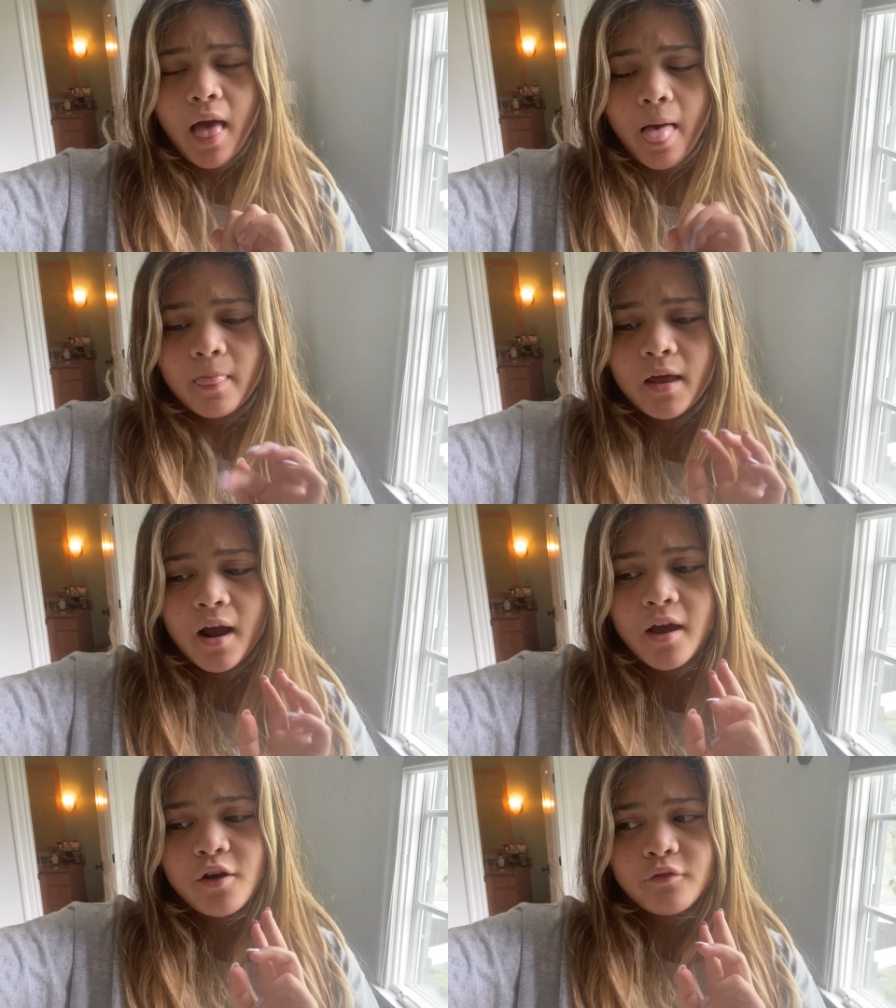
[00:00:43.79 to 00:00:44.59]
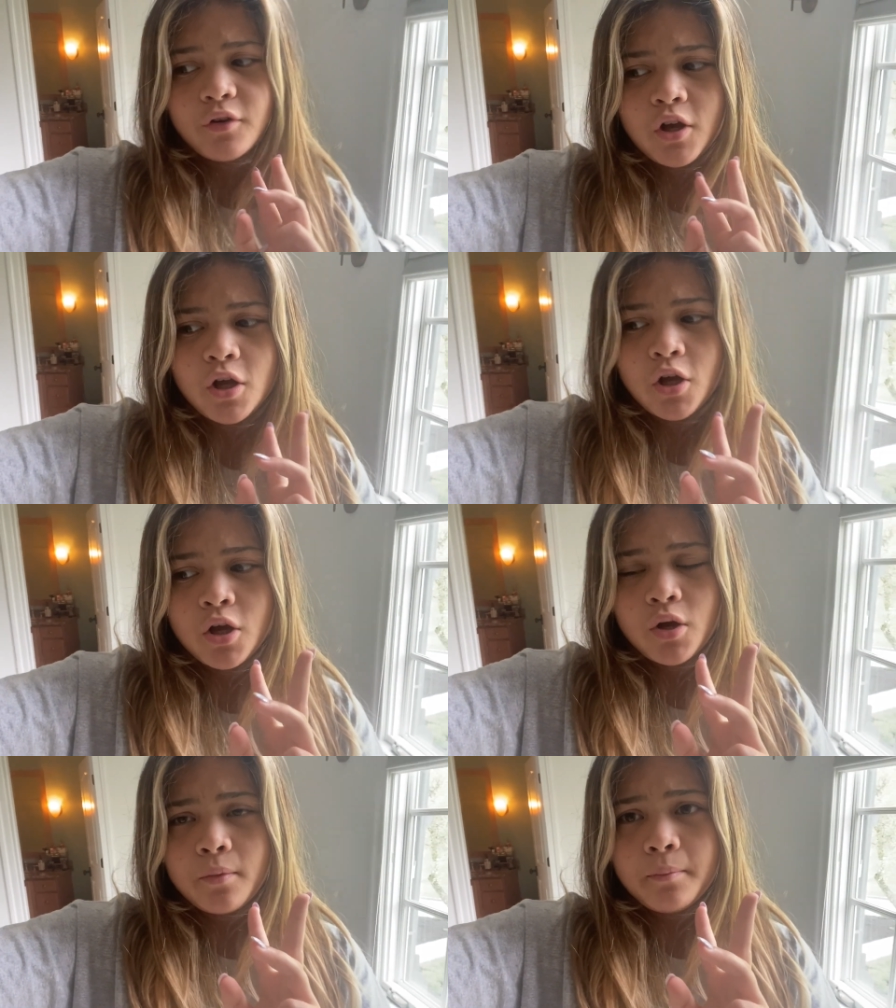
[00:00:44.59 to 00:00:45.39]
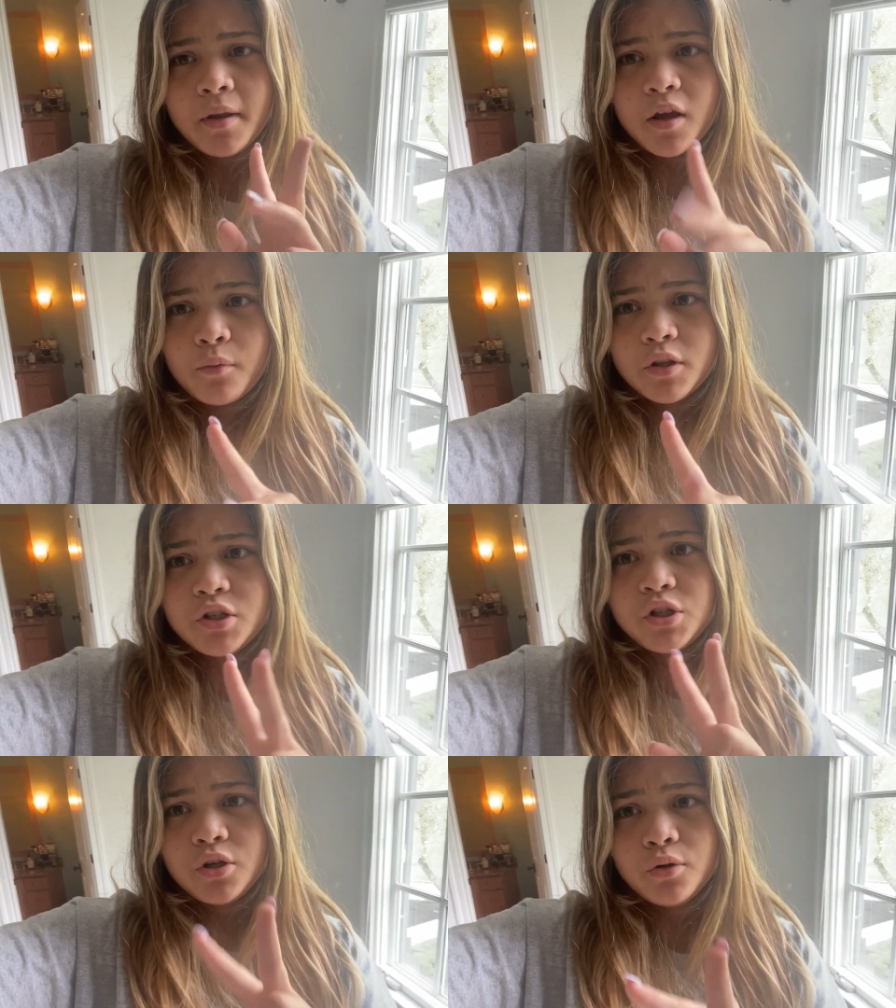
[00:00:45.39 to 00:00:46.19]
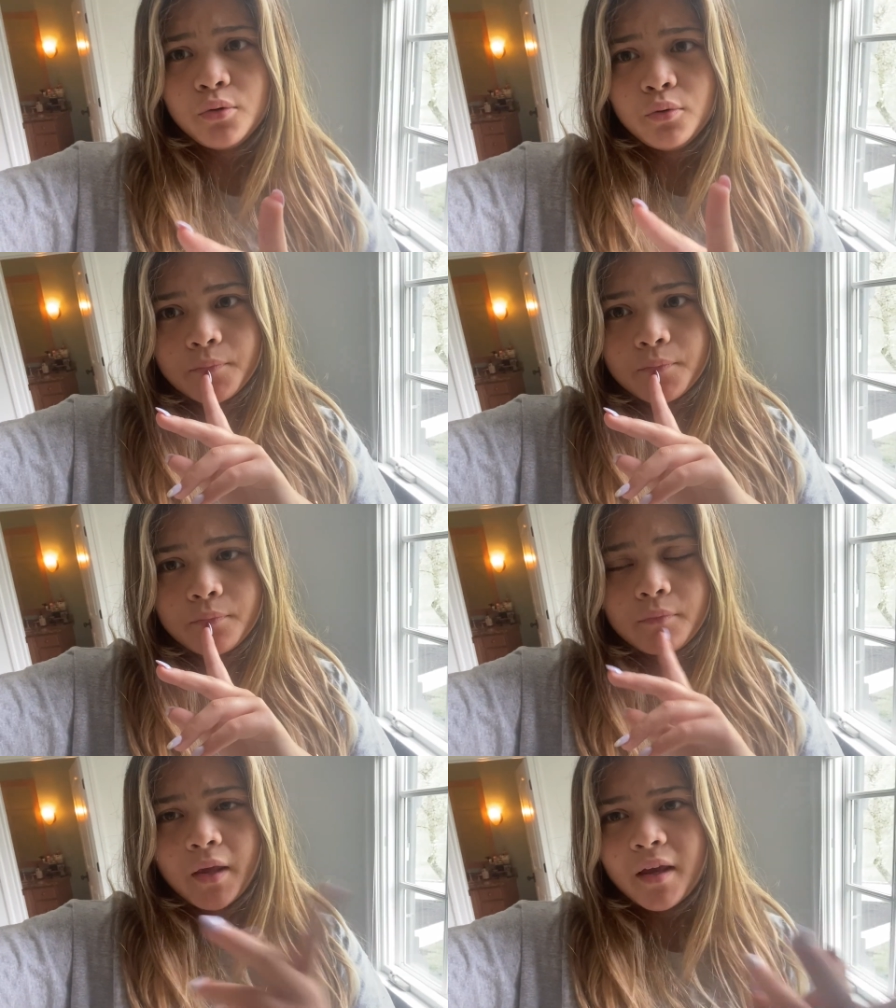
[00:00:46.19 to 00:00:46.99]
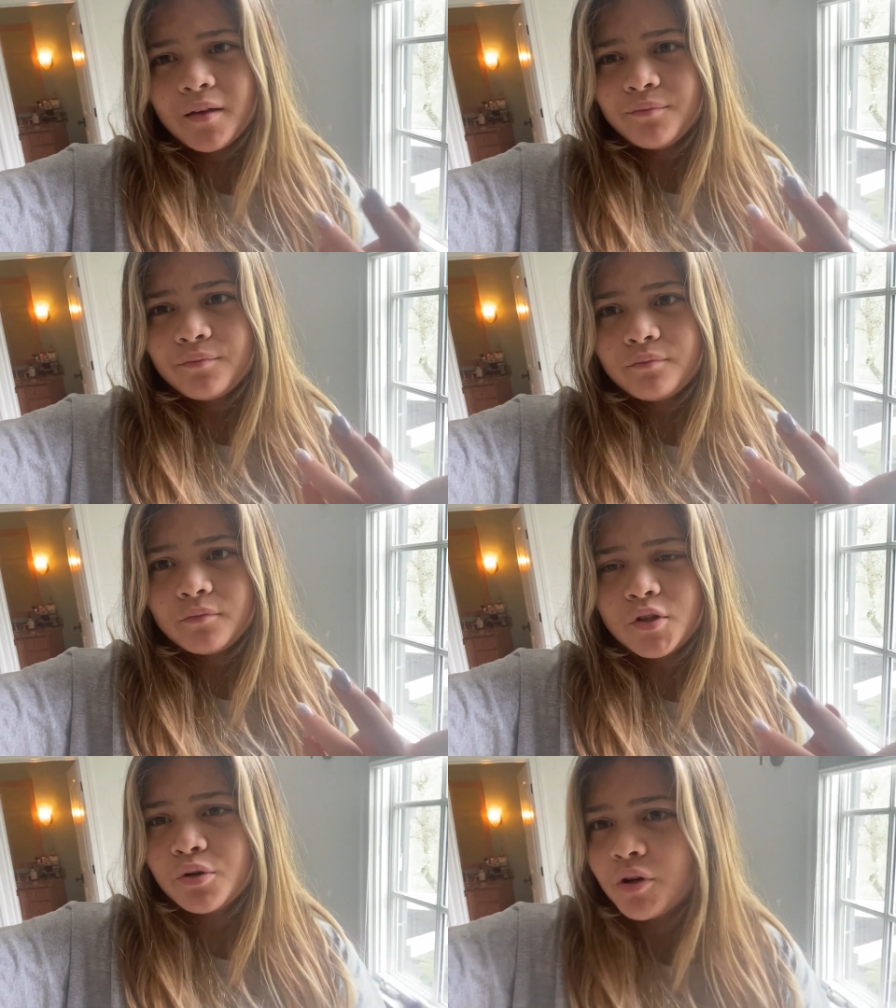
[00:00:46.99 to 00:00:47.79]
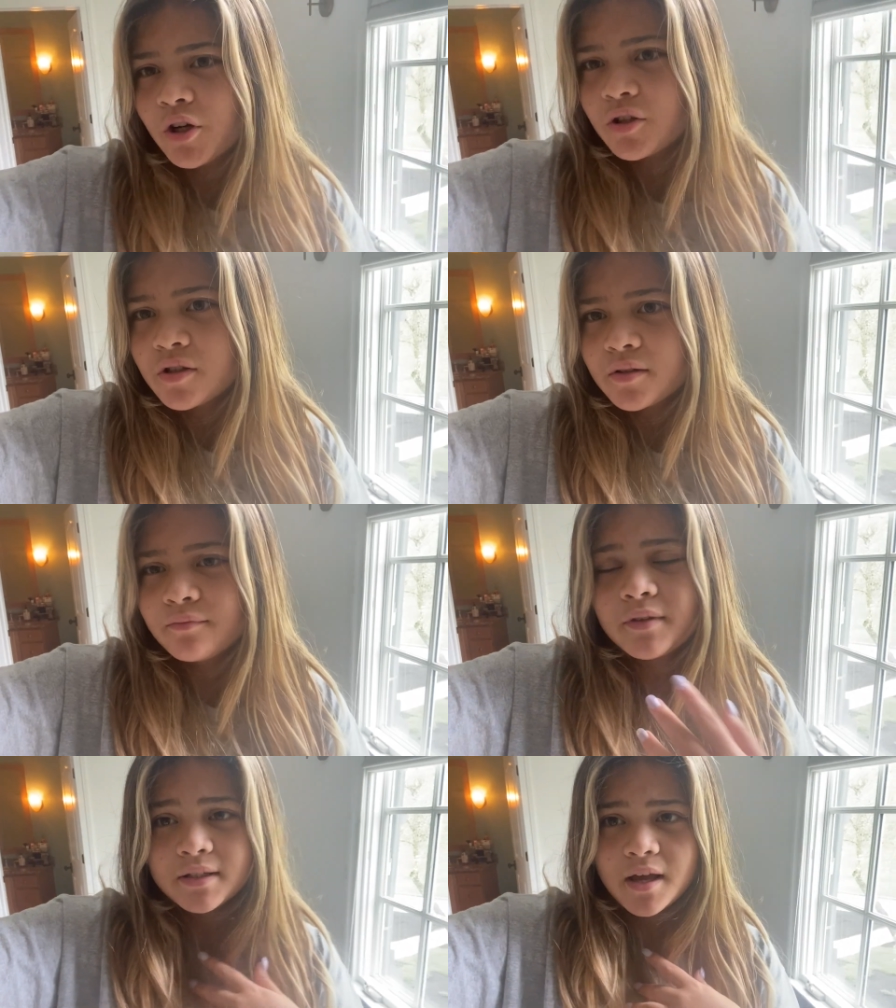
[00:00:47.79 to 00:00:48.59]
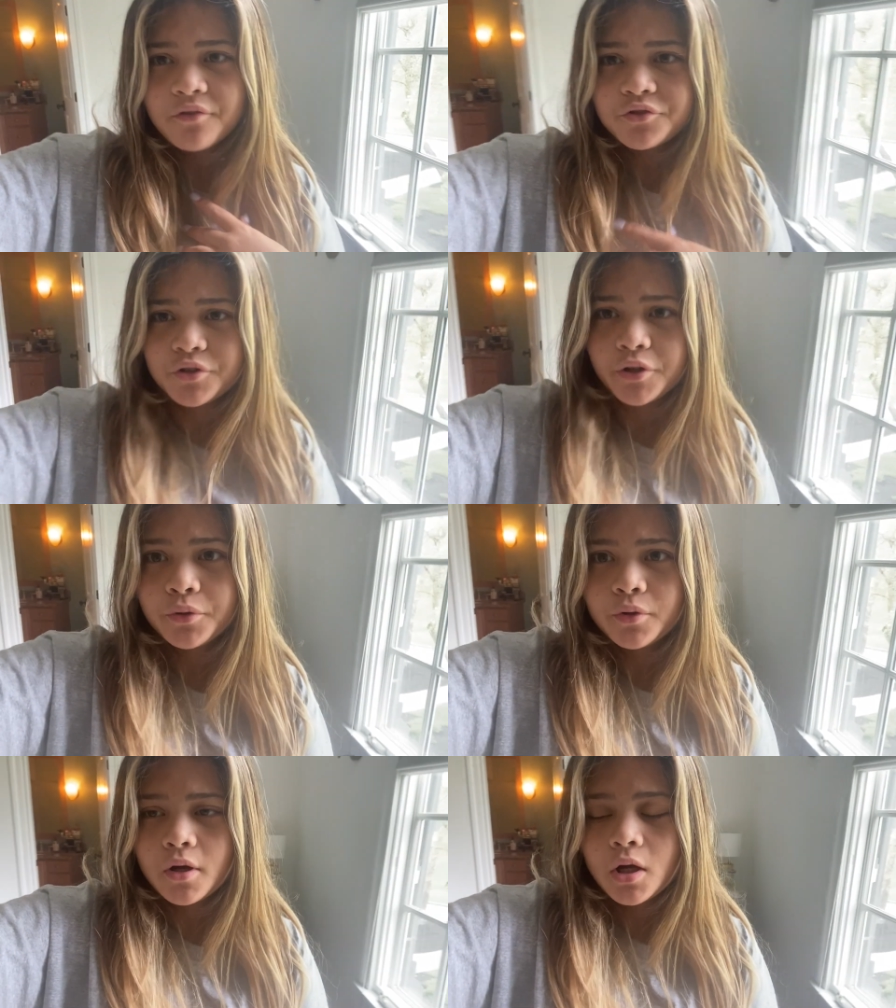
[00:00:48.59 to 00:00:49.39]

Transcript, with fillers: And then I have meeting with two like tutors this afternoon.